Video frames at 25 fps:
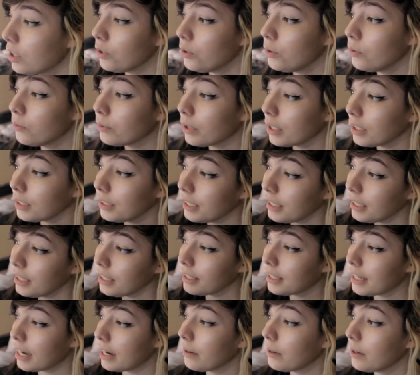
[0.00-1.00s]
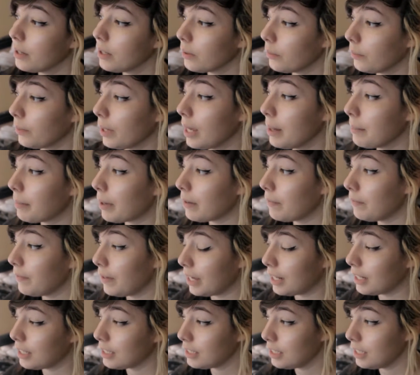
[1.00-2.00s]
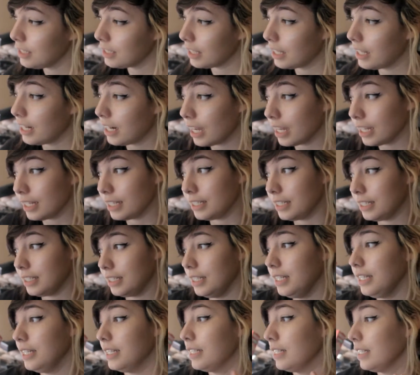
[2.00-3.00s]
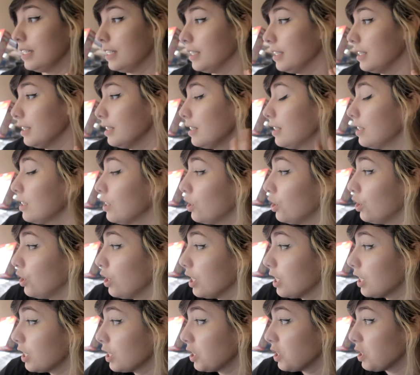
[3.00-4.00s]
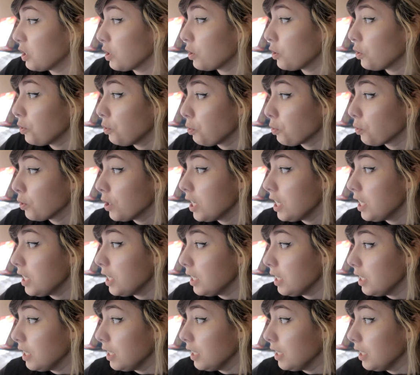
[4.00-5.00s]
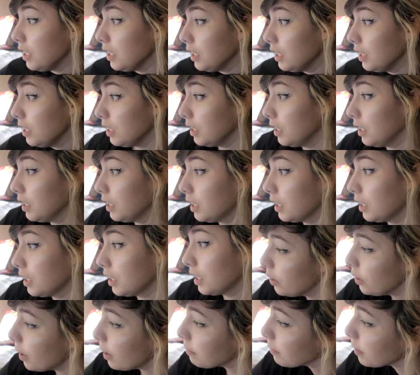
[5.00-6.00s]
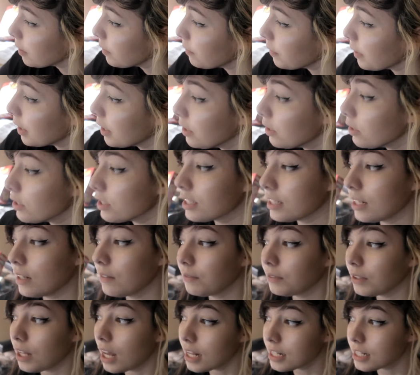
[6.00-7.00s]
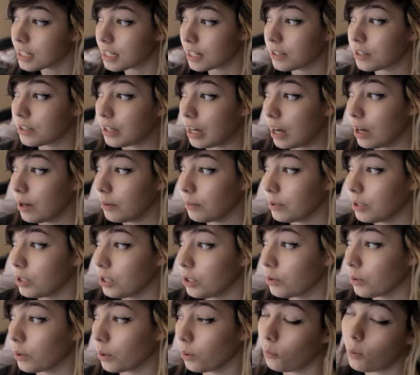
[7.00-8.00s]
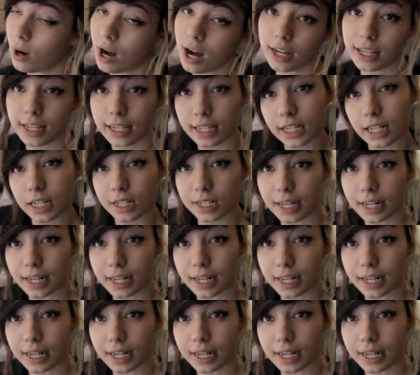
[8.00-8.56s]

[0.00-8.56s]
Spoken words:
You rarely get carried away by fantasies and ideas. Disagree. You often find yourself lost in thought when you are walking in